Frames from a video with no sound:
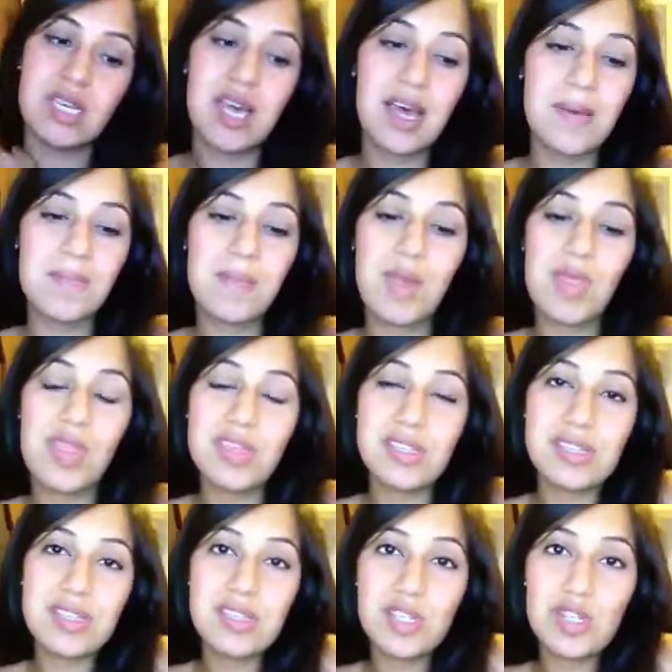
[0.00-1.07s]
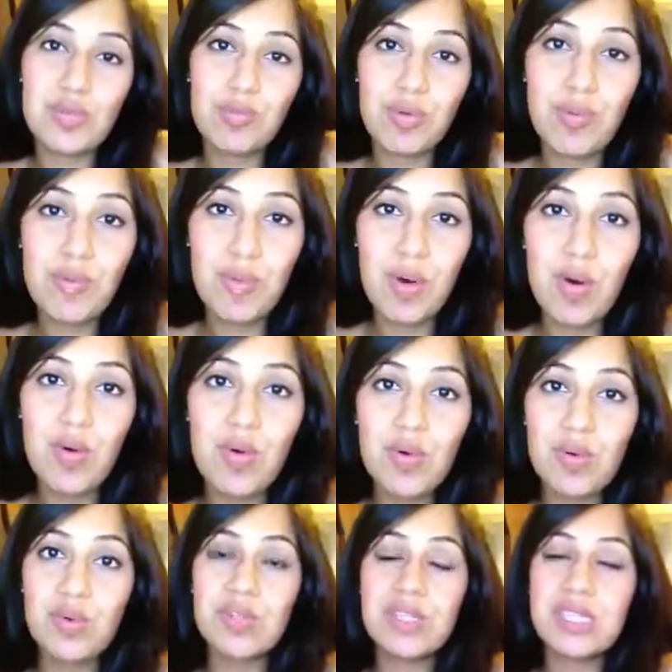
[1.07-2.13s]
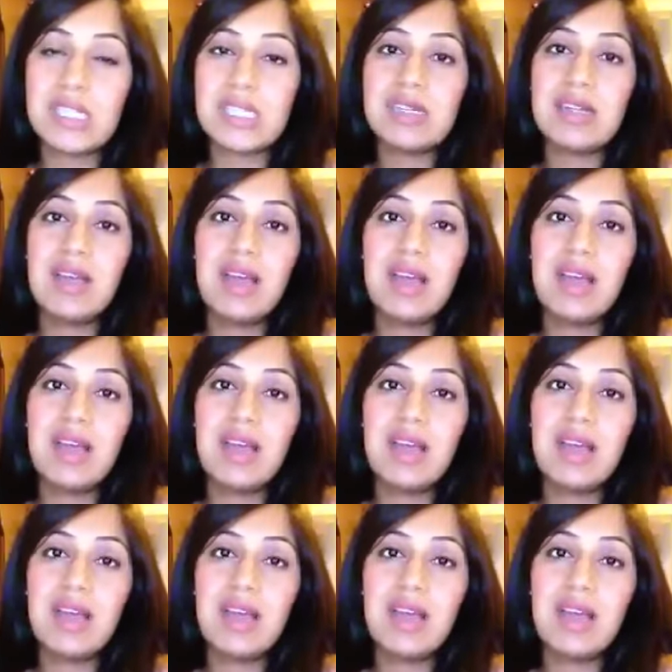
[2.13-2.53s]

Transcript: and this is to promote